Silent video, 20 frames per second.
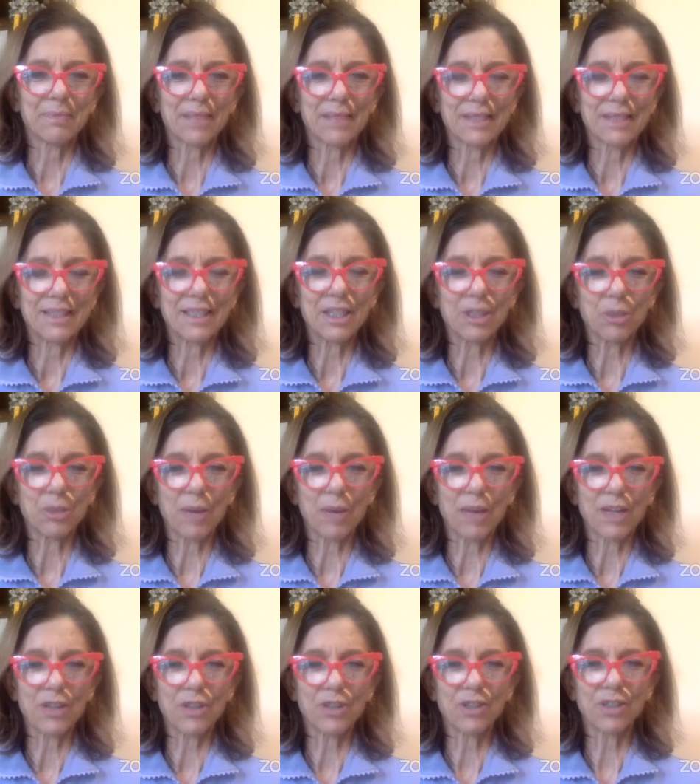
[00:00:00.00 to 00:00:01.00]

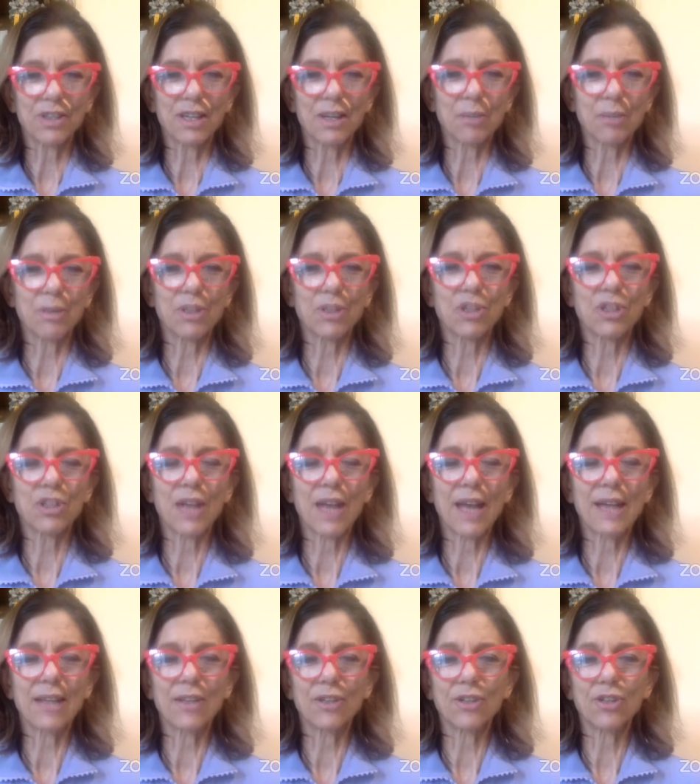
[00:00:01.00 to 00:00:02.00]
situation in which
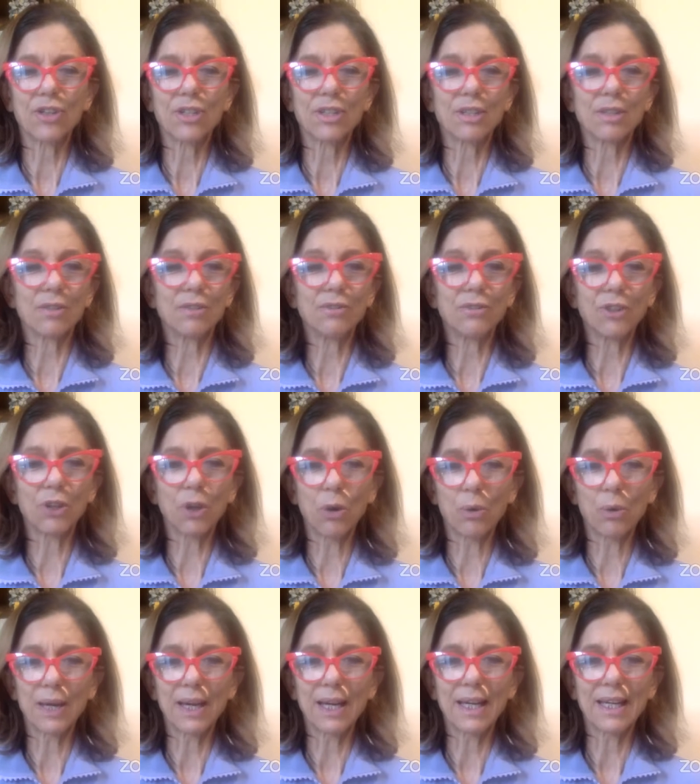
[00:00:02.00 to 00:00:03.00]
energies are
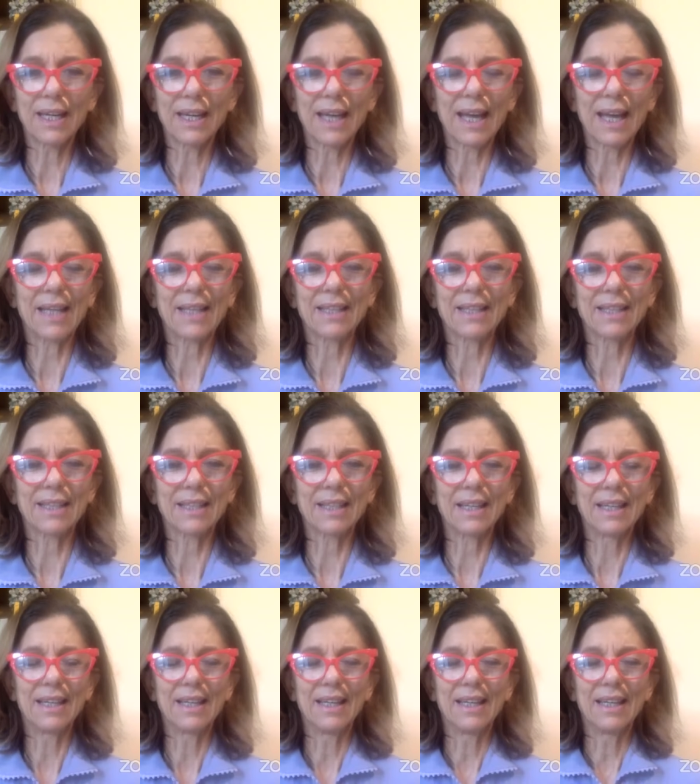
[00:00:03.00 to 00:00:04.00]
flowing,
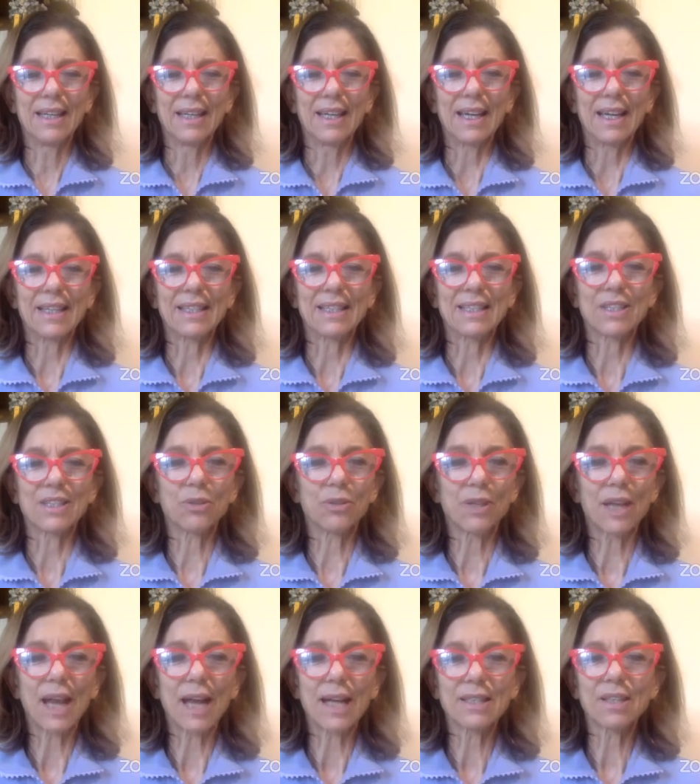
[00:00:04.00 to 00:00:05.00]
and so
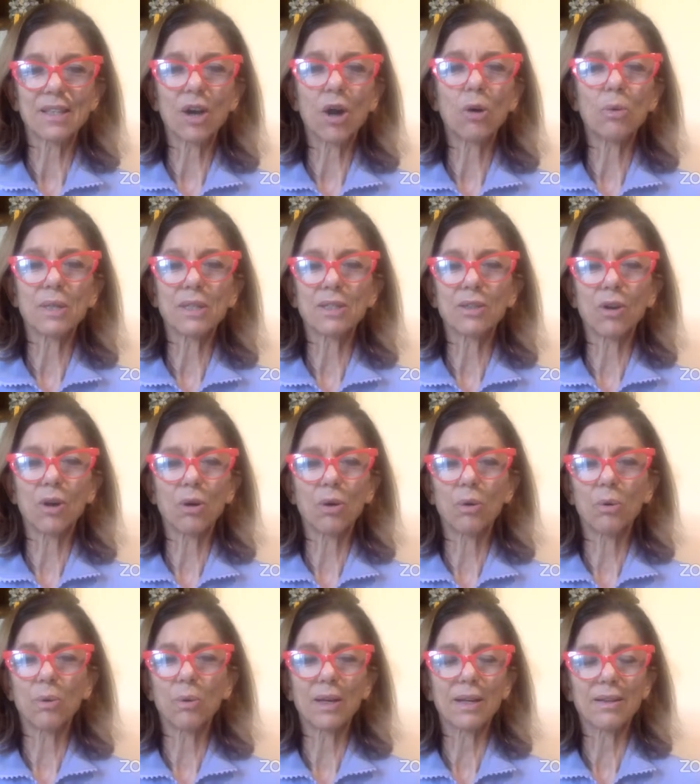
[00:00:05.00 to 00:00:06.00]
cats always
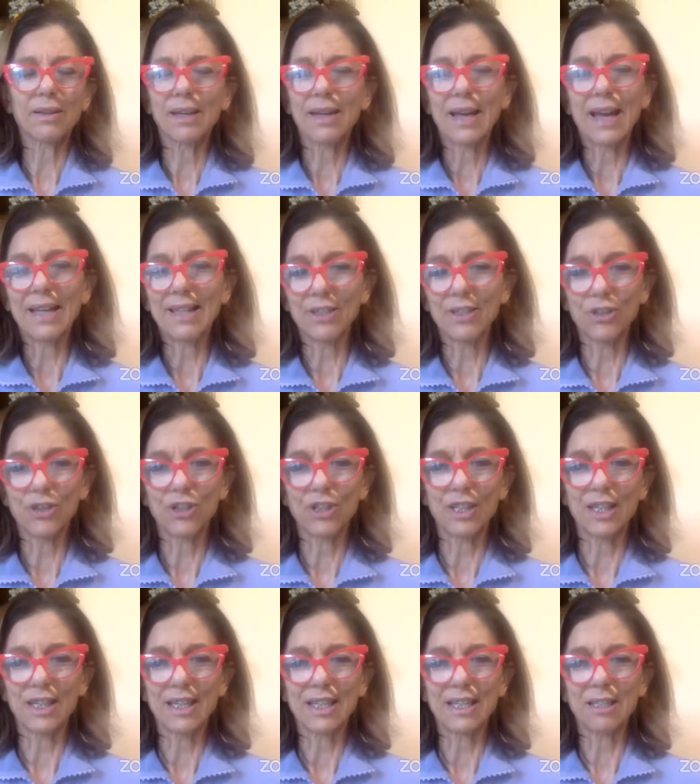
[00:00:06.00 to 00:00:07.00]
go where
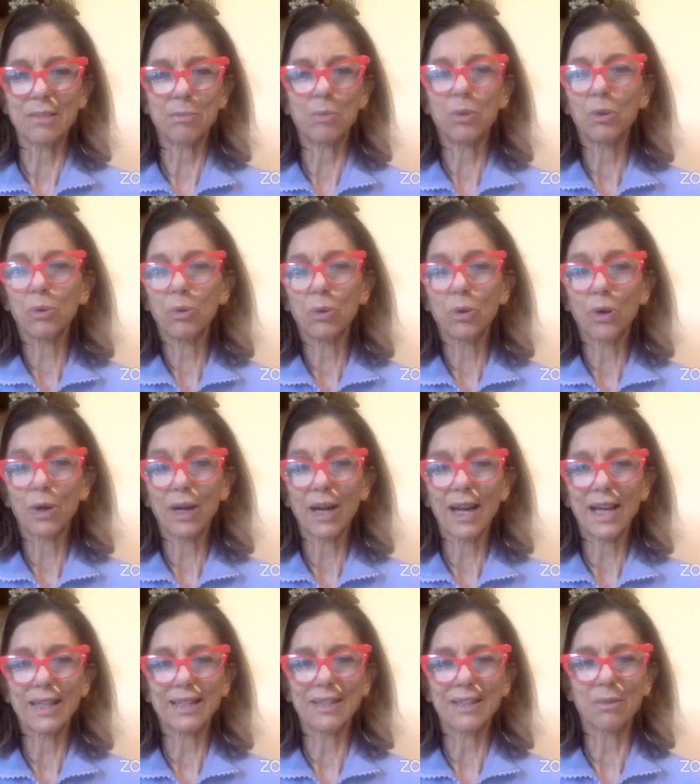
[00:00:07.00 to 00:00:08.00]
energy is pure
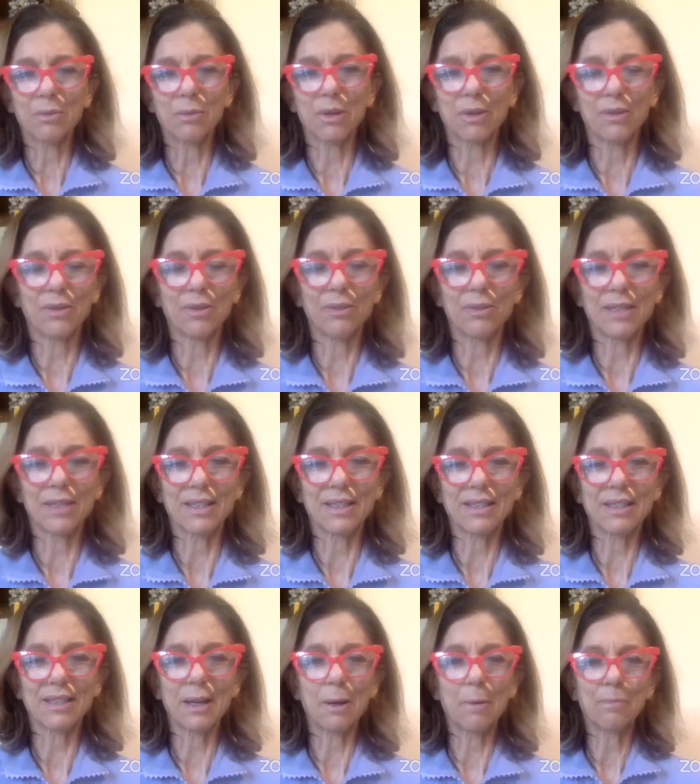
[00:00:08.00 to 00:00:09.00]
and where there
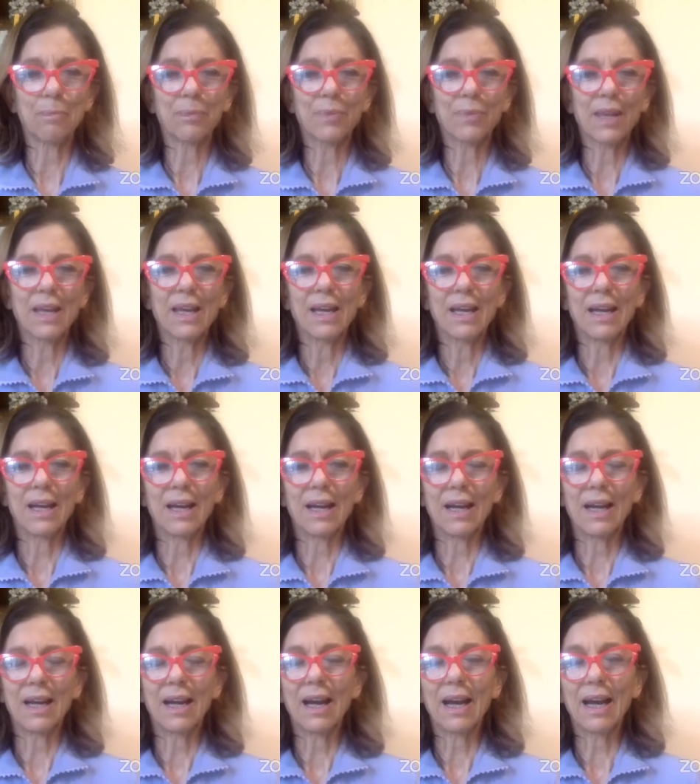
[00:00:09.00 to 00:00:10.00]
is a
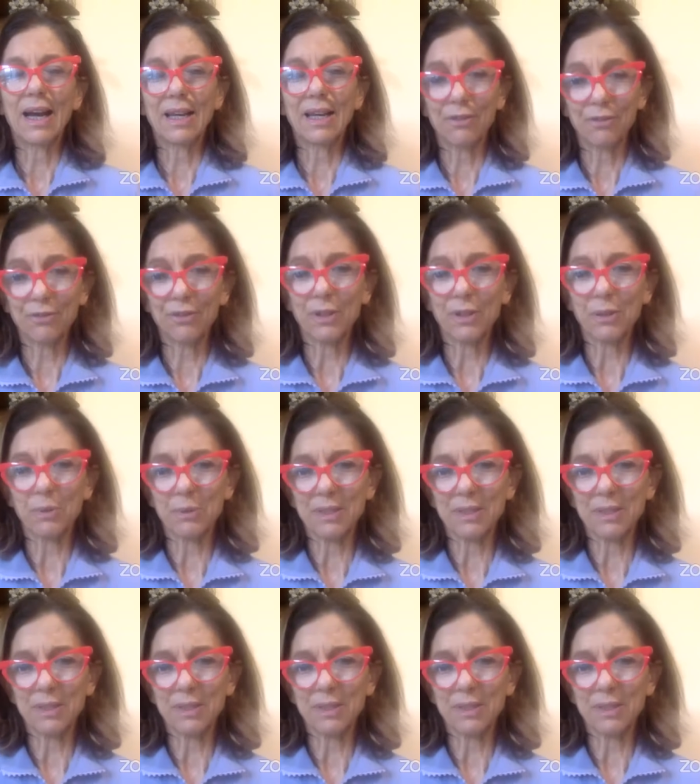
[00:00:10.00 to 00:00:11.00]
higher
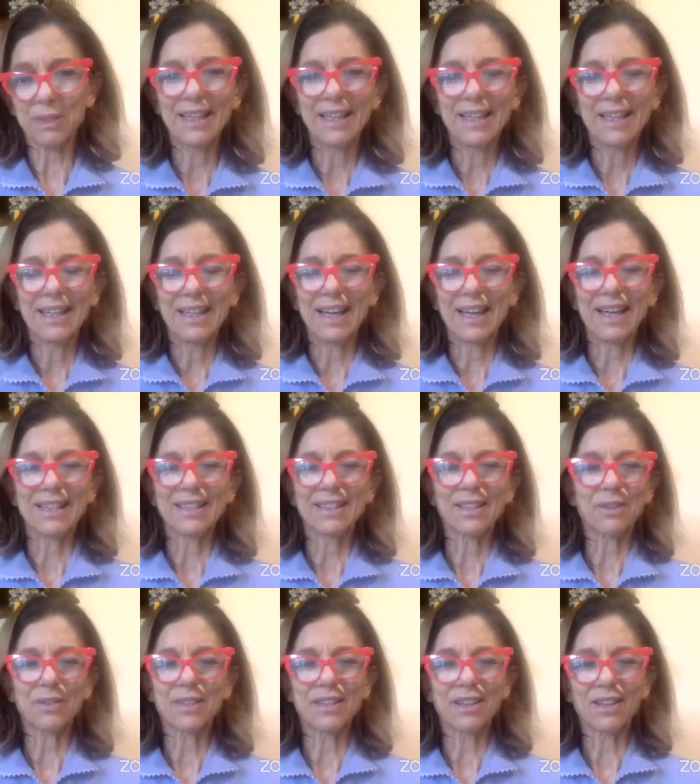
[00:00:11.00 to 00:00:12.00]
frequency. And
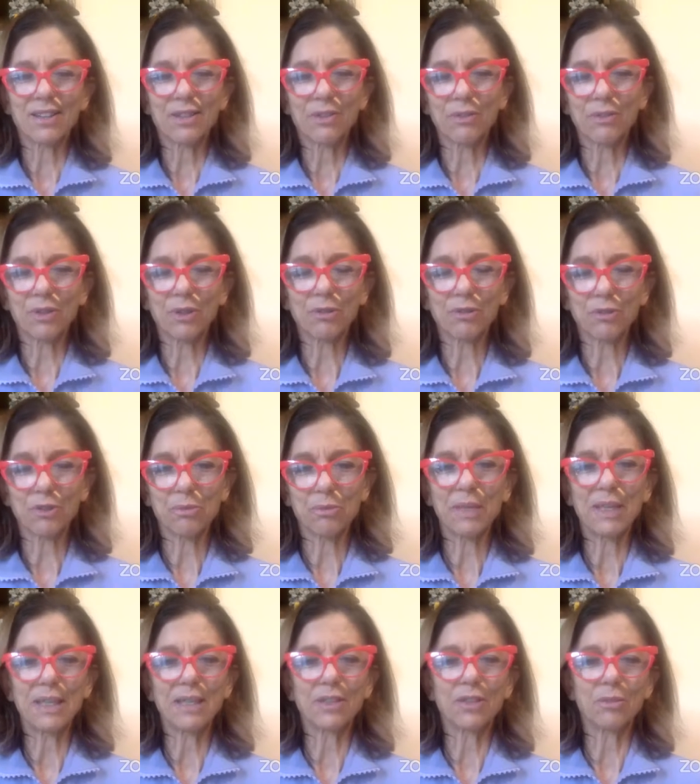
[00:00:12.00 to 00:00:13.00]
so it's not difficult for
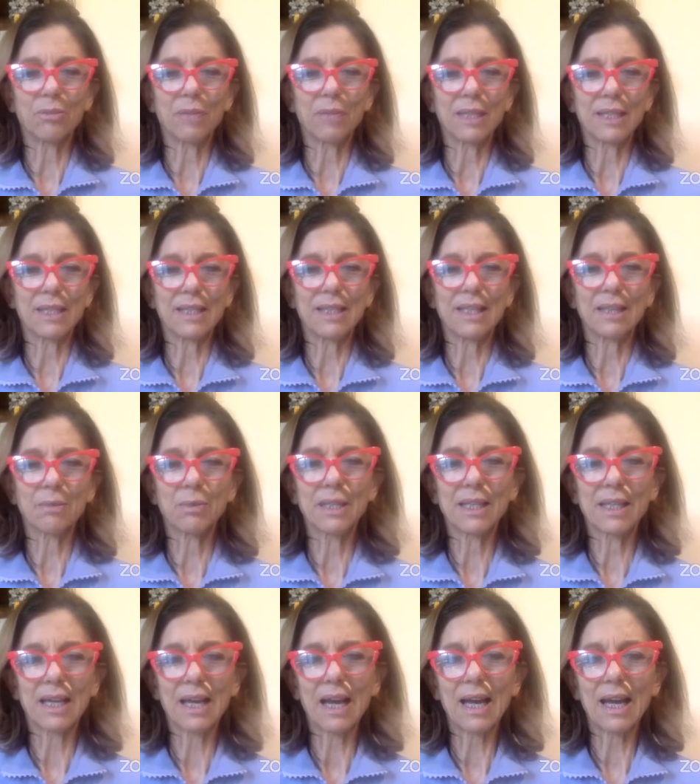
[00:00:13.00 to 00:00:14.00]
me to meditate with
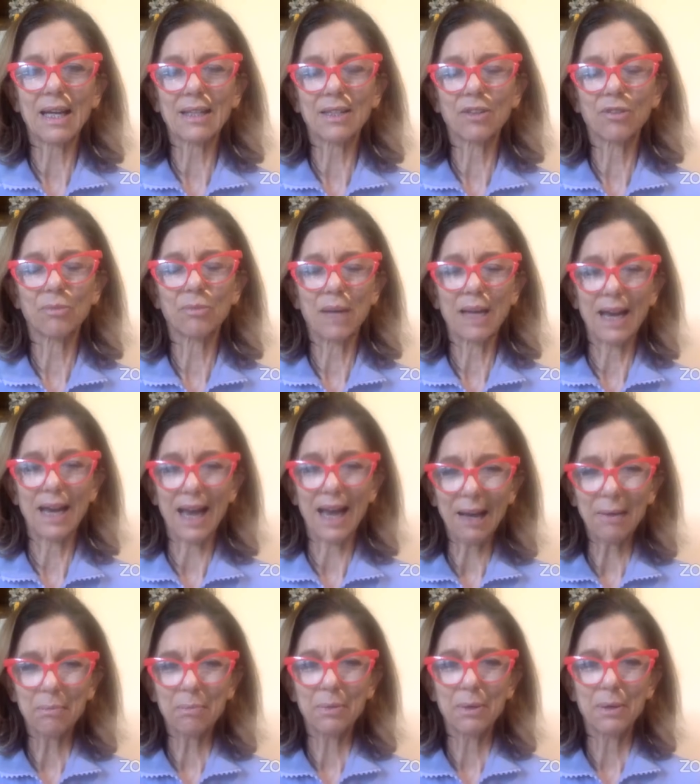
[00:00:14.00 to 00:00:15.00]
a cat on my
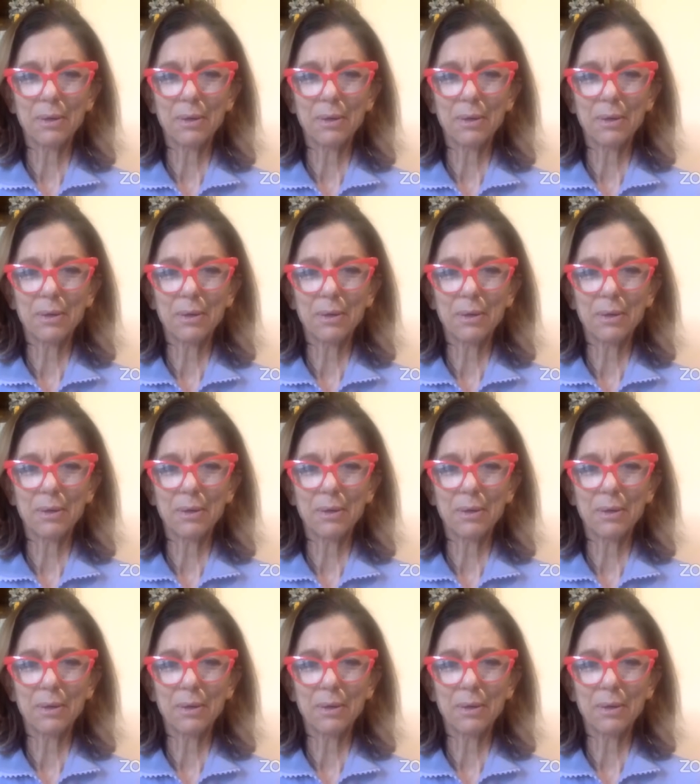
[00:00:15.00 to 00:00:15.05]
lap.